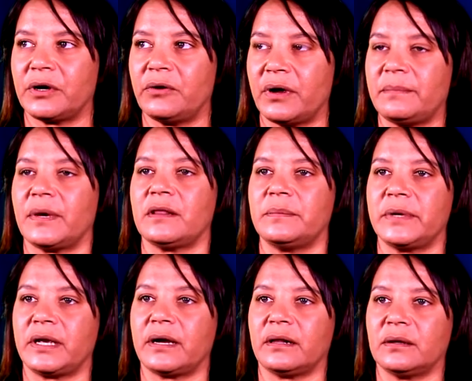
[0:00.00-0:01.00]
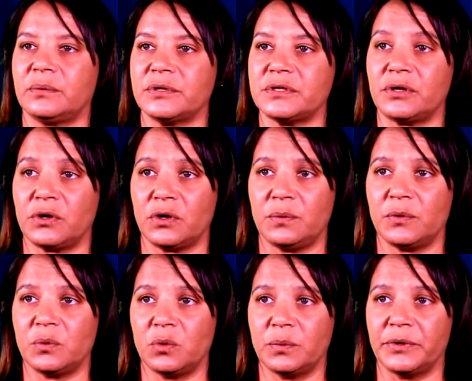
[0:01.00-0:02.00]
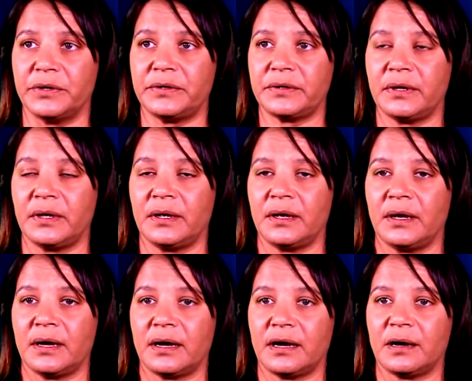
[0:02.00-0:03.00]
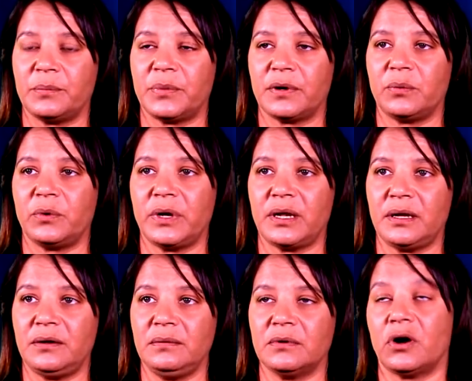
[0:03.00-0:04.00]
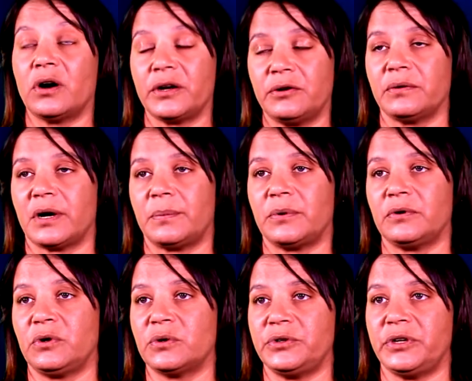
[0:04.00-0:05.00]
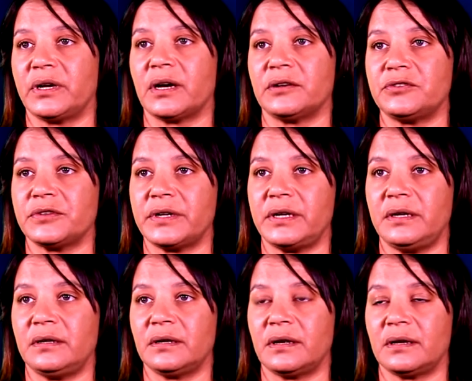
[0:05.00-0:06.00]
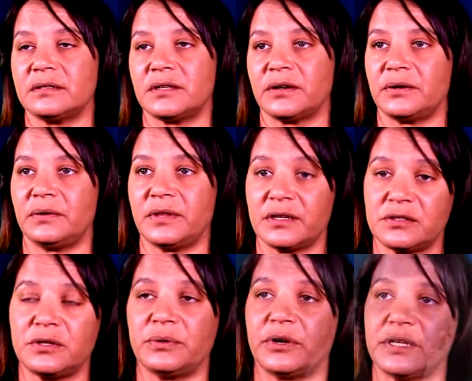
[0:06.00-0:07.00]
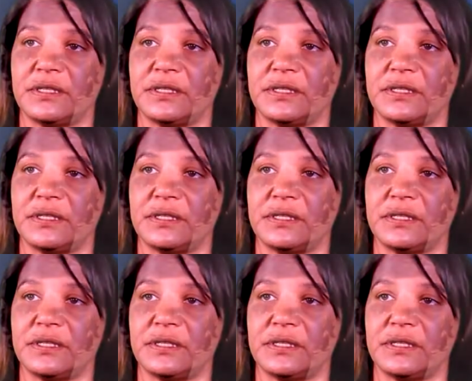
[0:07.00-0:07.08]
grandmother Mckella was a Cooma woman, but I grew up on Kunja country, so that's who I